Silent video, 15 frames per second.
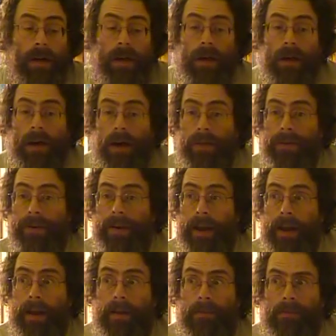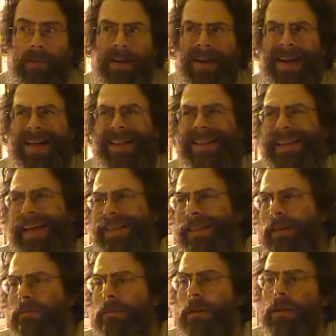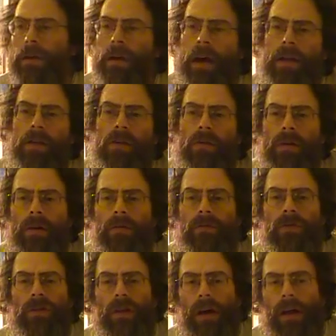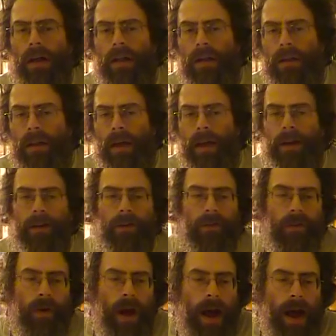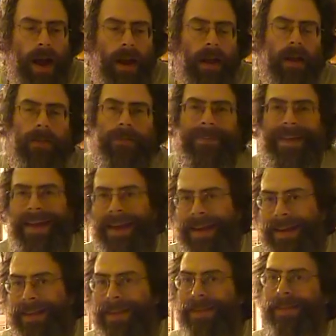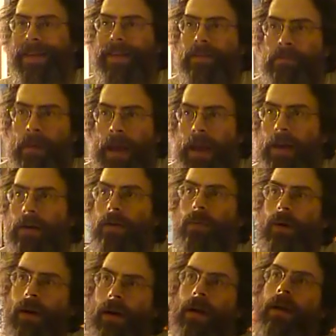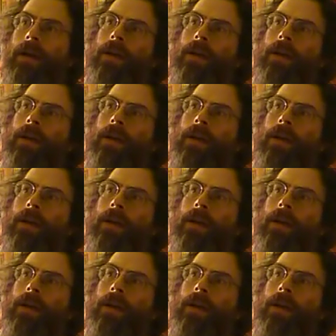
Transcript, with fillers: in other games led them to a sort of dull and dry and tasteless manner where